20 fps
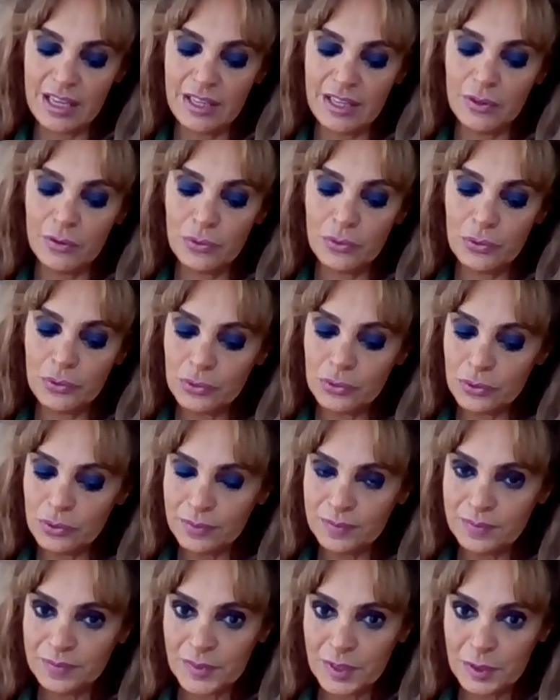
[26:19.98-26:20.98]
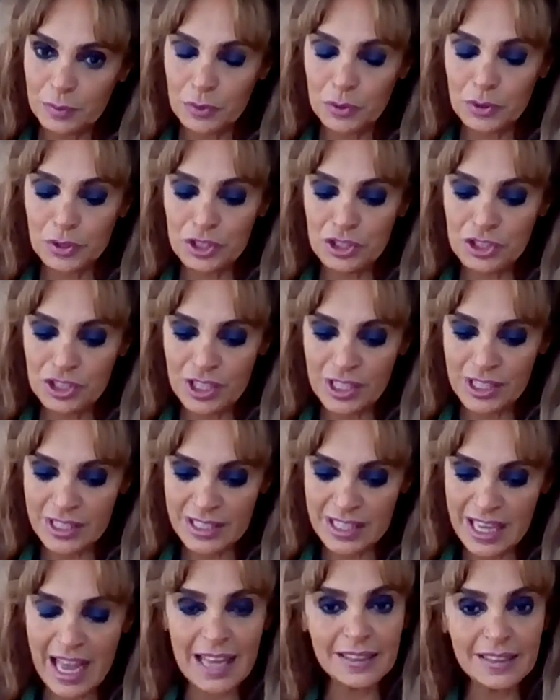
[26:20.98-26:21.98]
Lesotho, Mauritius,
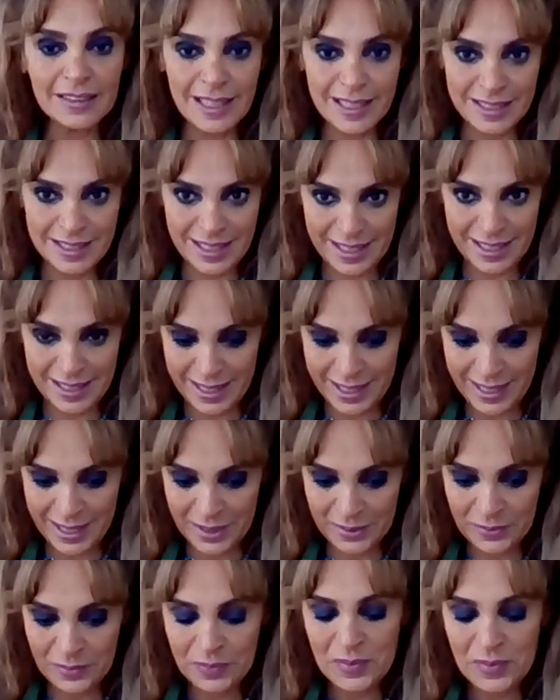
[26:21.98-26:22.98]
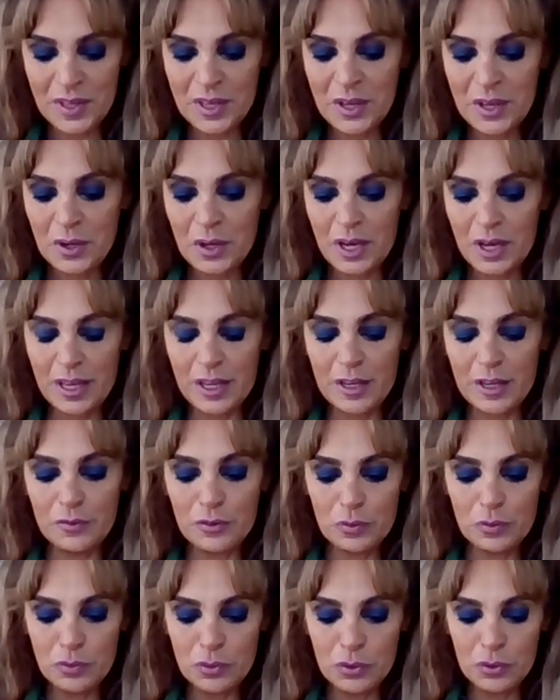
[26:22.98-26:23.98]
and Tanzania.
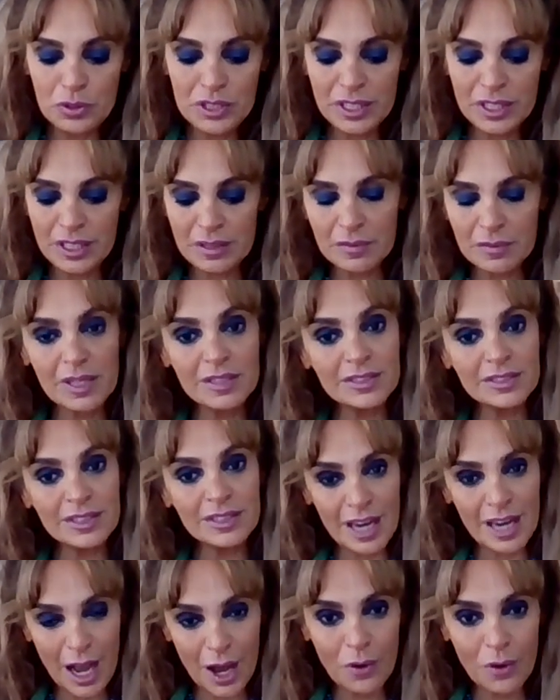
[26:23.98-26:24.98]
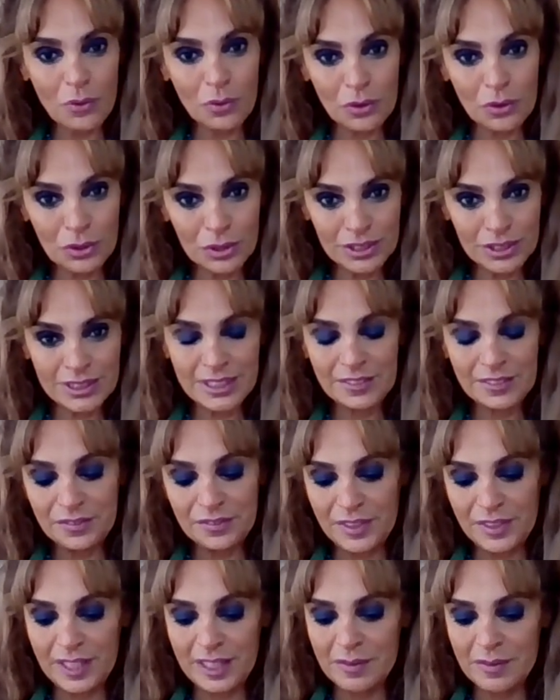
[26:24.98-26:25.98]
For more than a mother award, the
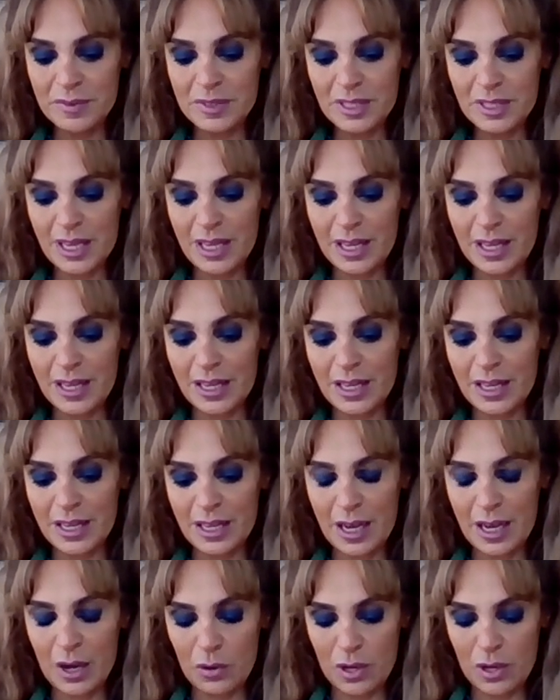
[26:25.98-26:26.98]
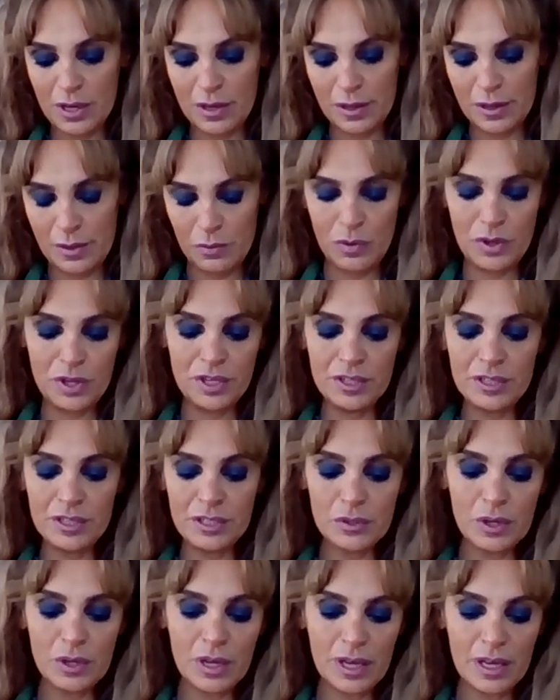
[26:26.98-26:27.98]
film's winners
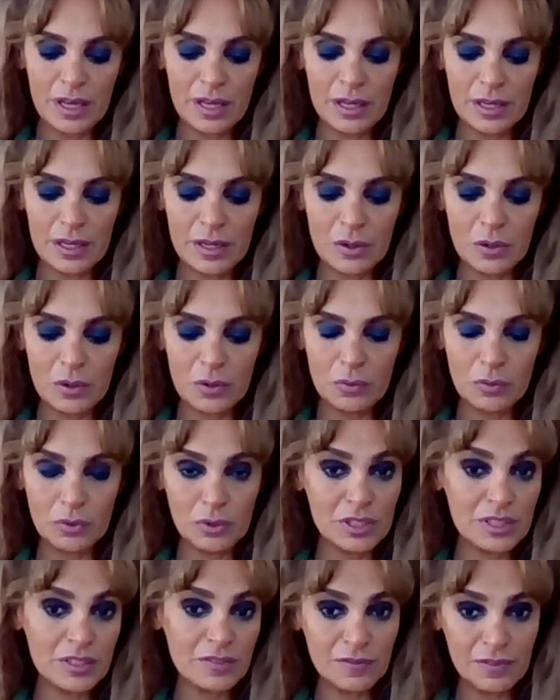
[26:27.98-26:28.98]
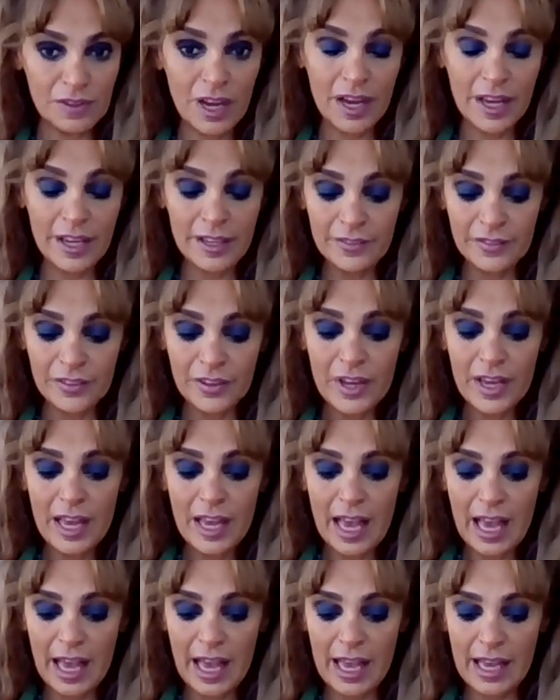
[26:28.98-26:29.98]
was 5,
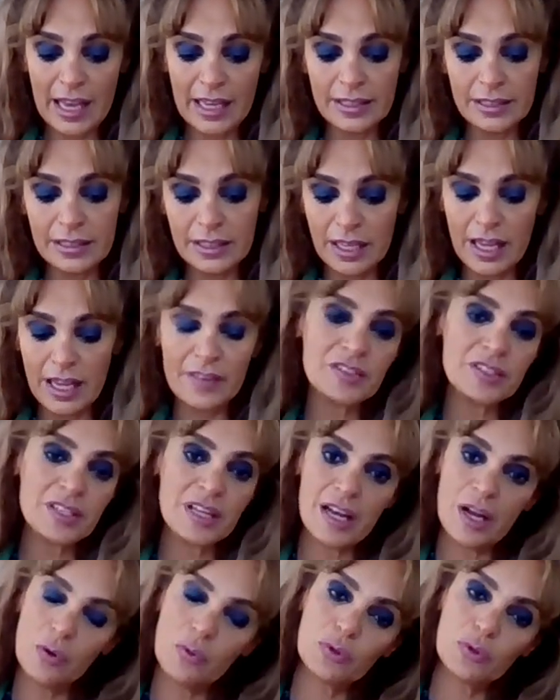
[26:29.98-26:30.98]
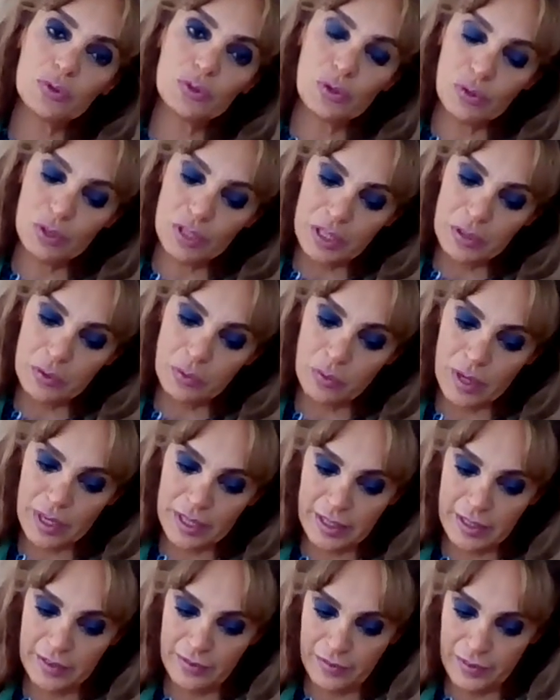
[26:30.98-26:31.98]
and lifestyle award only
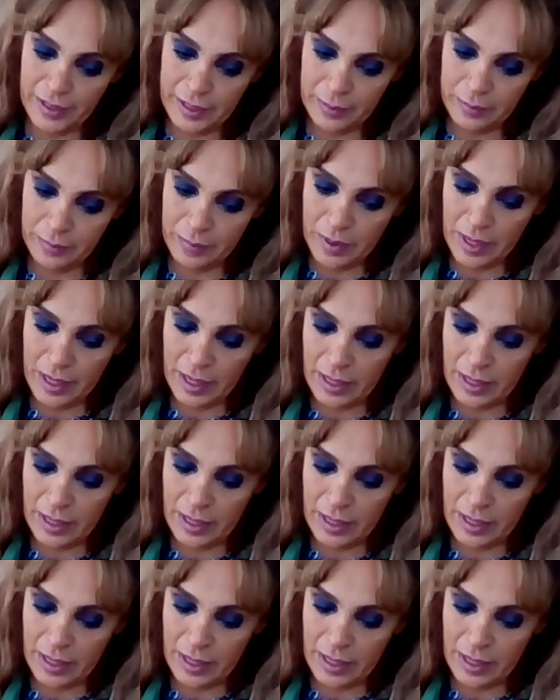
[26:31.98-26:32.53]
1 film